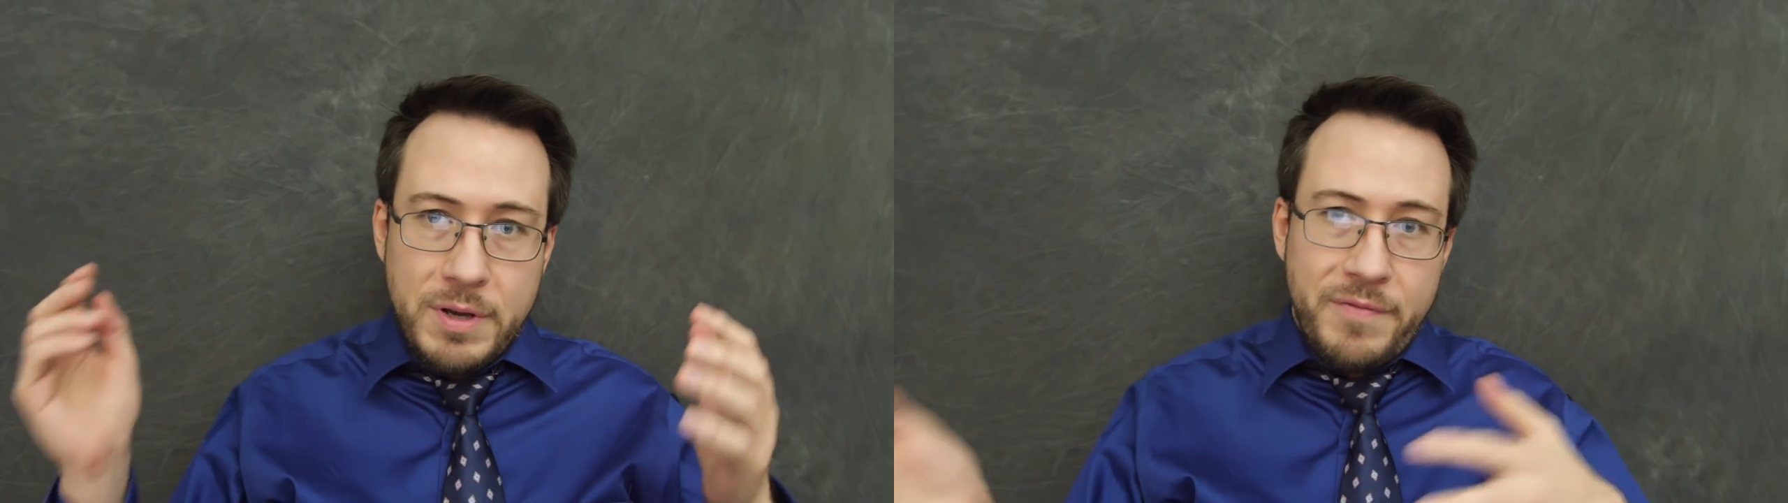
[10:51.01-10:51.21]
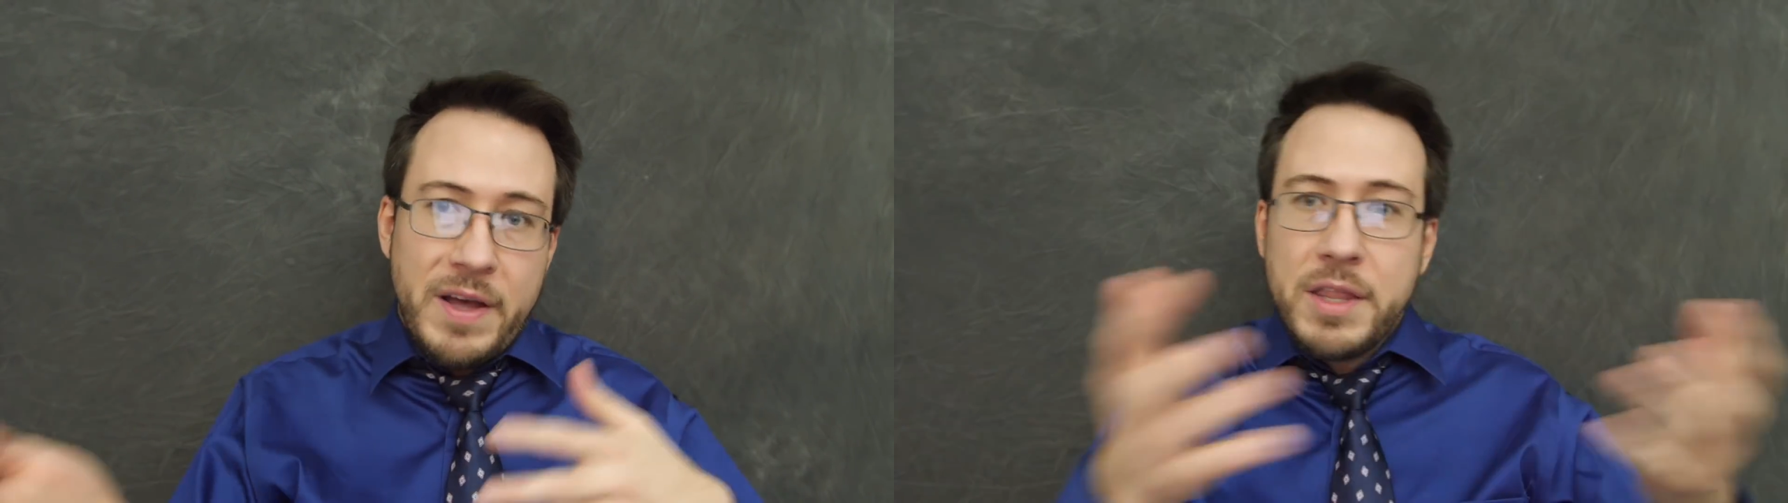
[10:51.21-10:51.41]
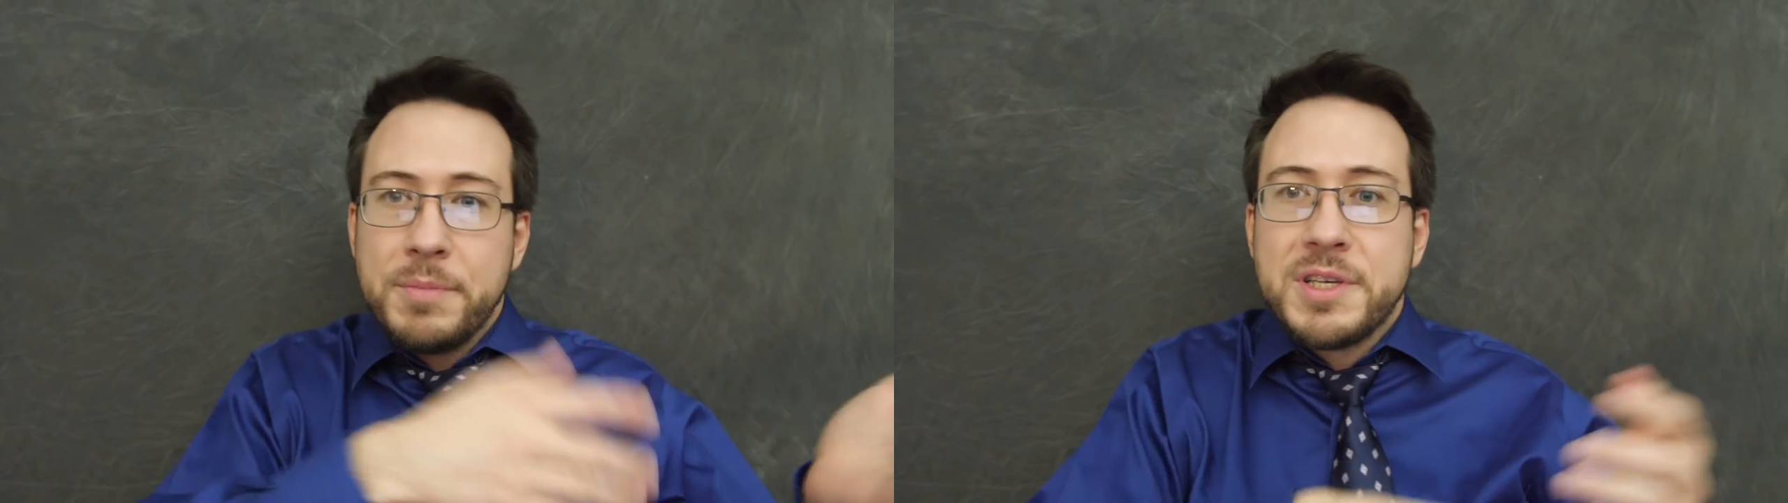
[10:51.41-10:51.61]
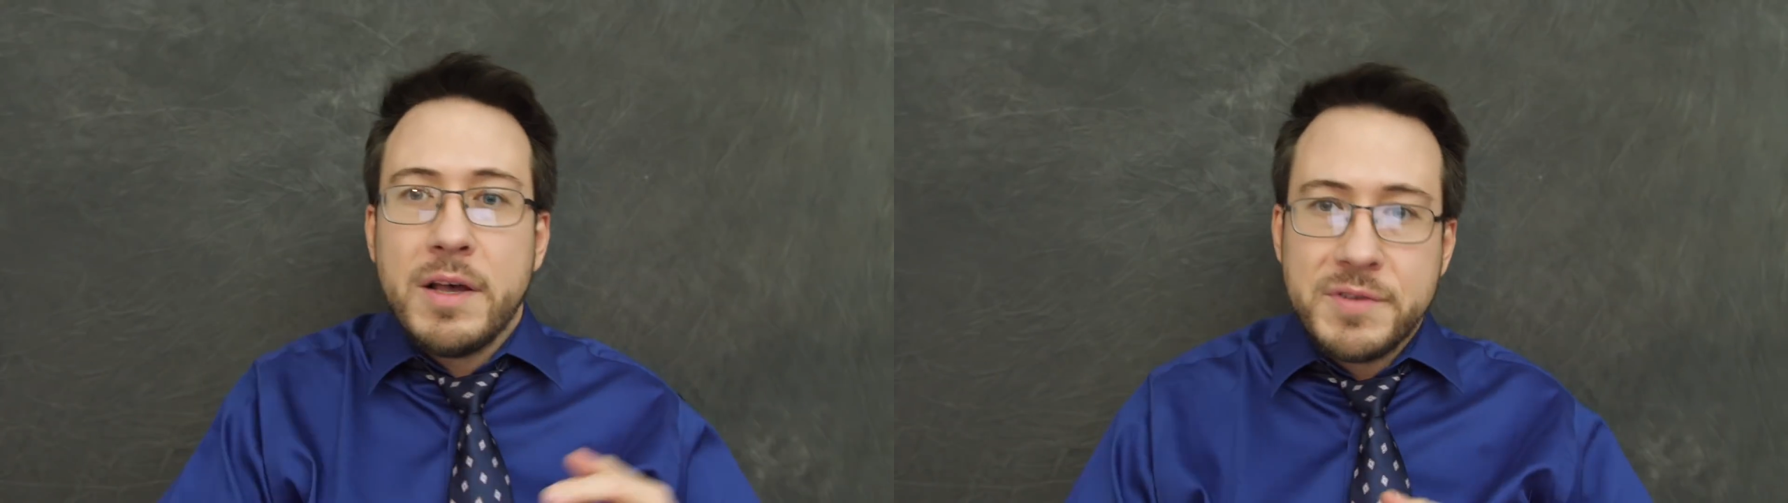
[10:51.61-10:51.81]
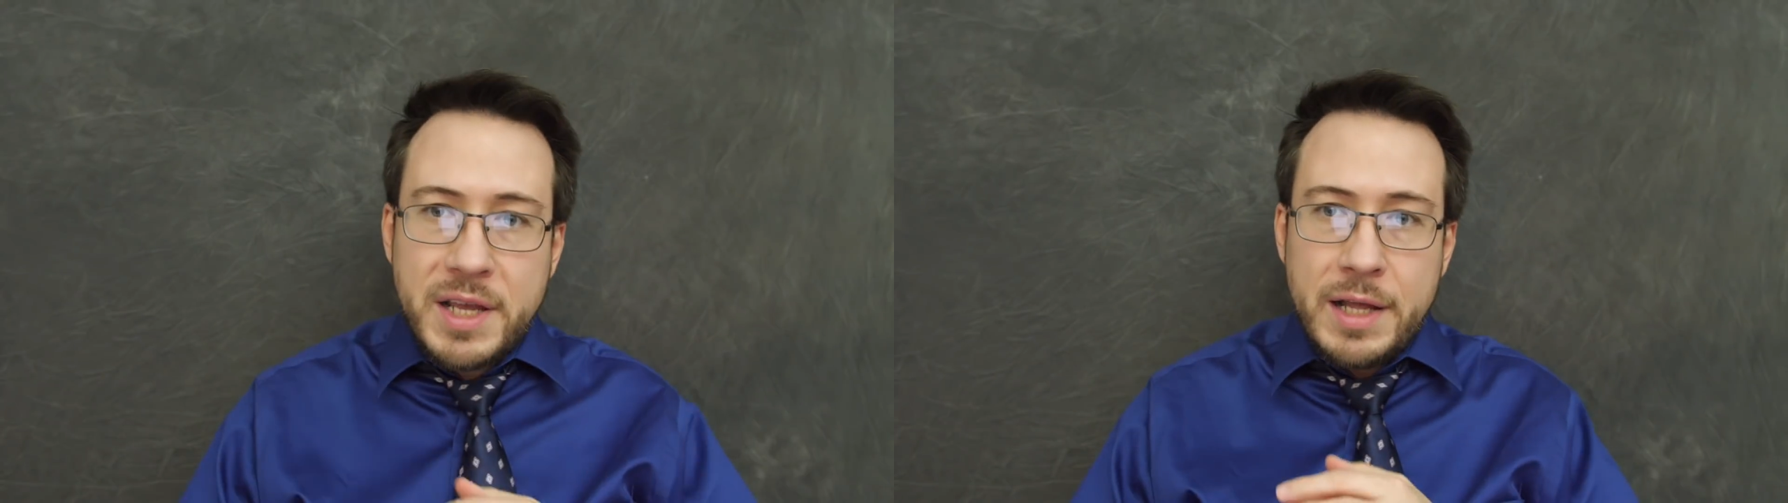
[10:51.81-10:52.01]
defend
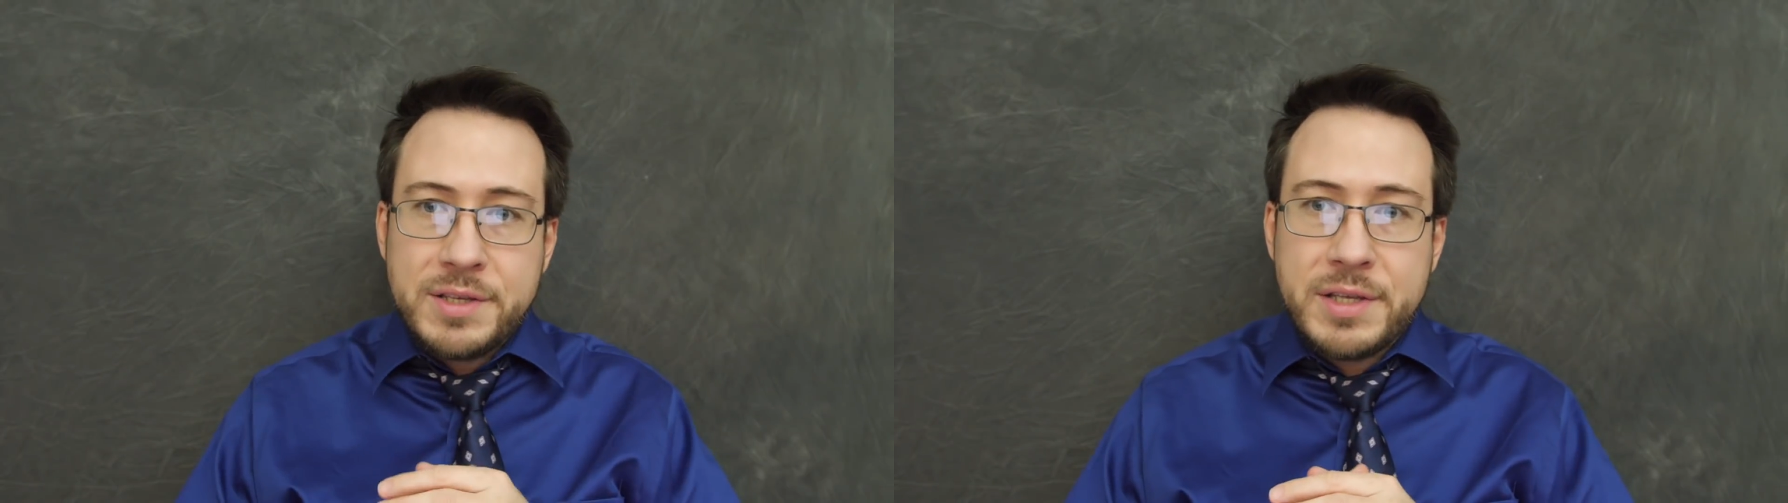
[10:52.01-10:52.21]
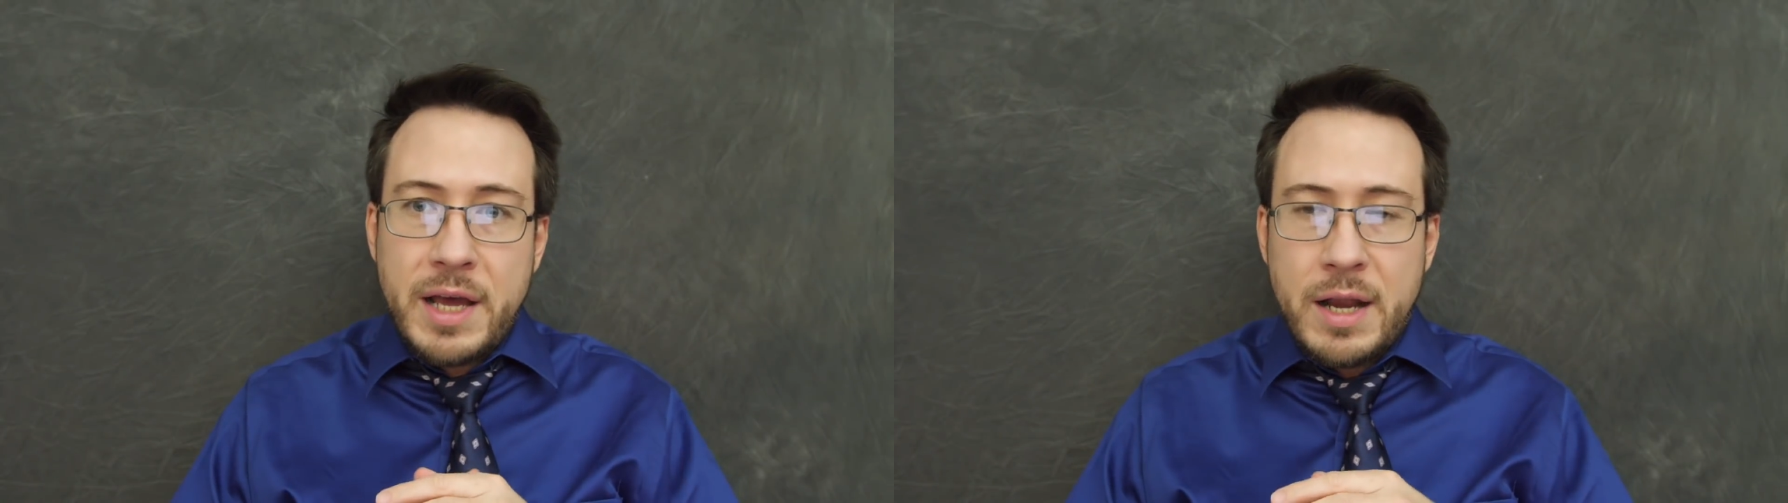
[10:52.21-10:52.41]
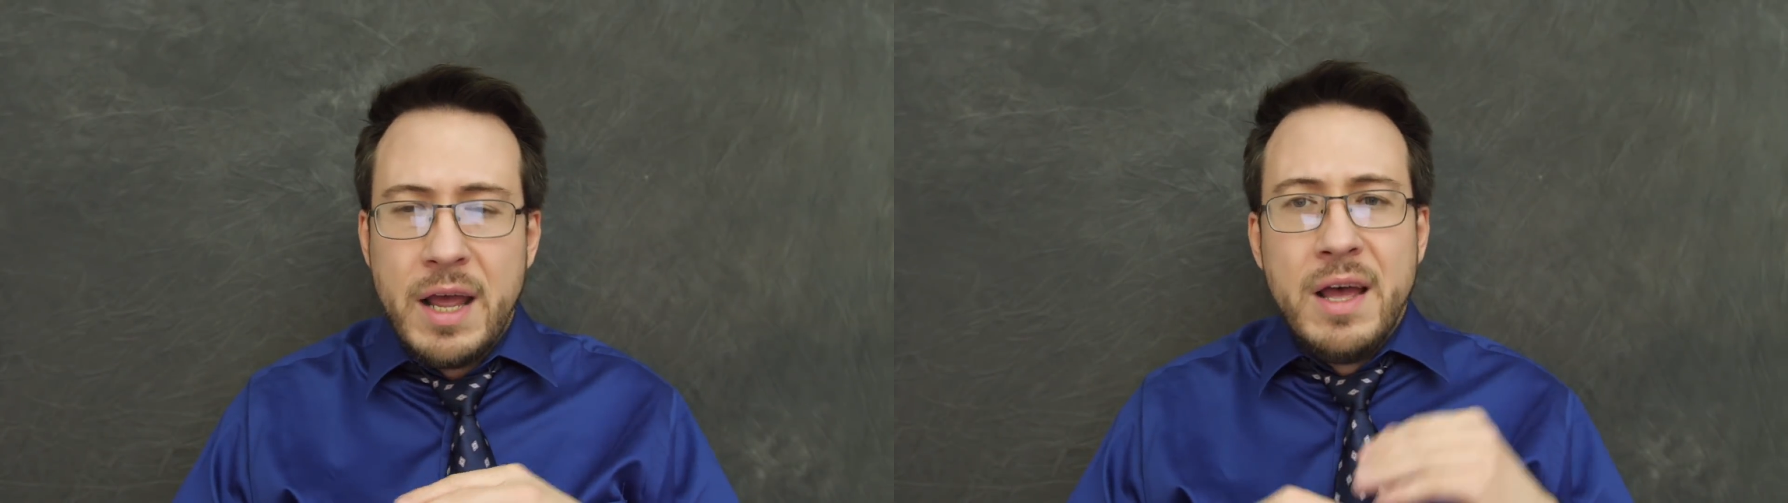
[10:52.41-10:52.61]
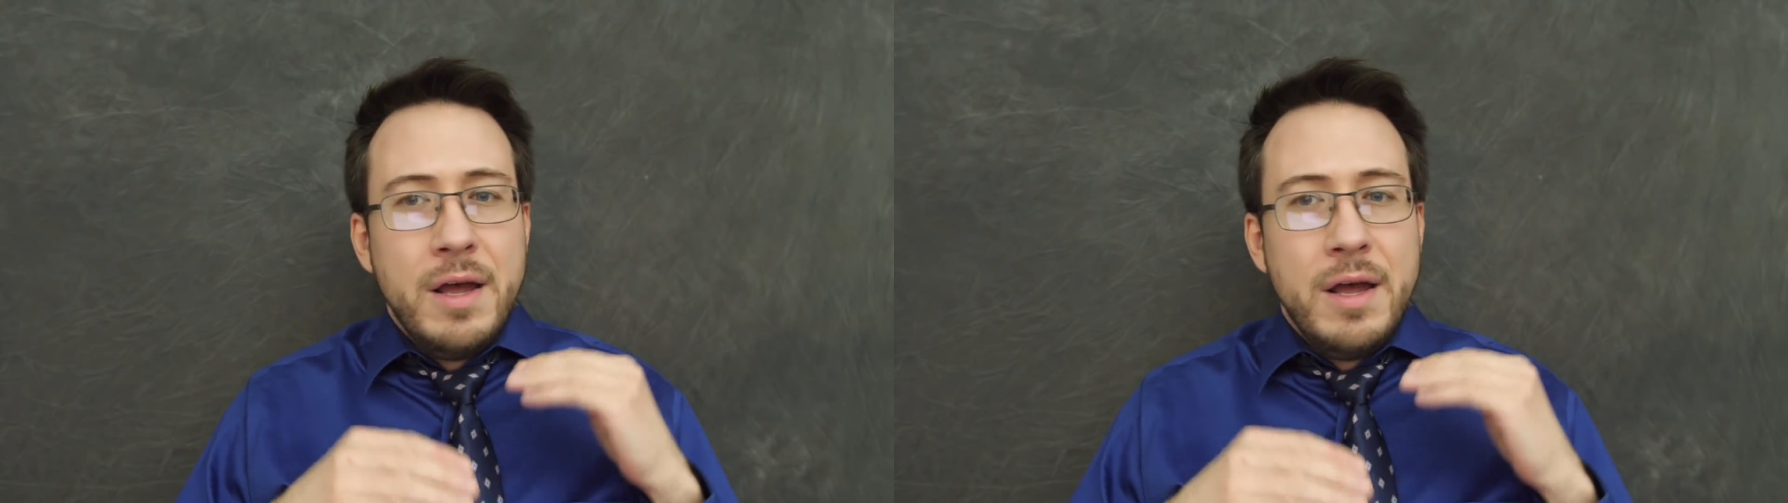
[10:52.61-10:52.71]
themselves against that.